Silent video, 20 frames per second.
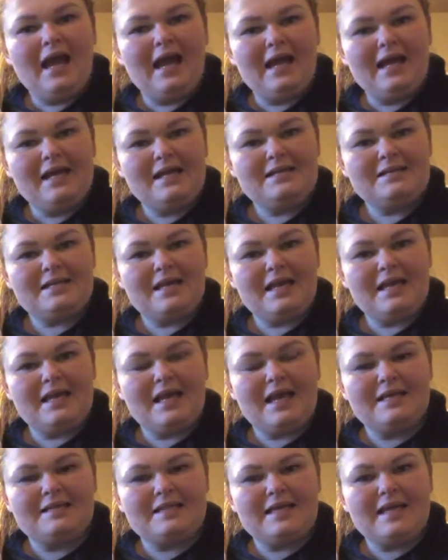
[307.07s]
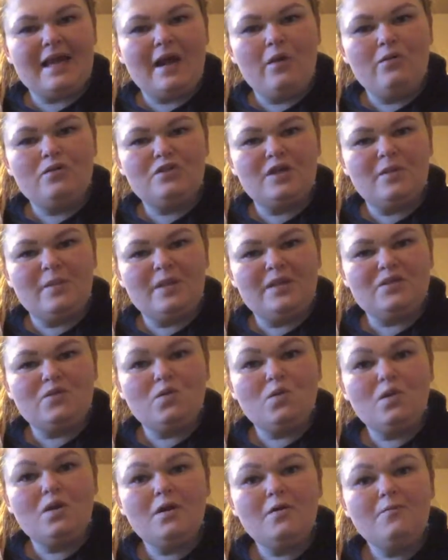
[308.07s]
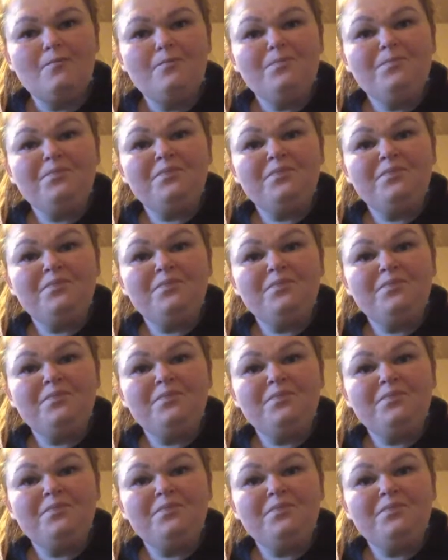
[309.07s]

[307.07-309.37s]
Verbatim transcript: as a, as a coach and a mentor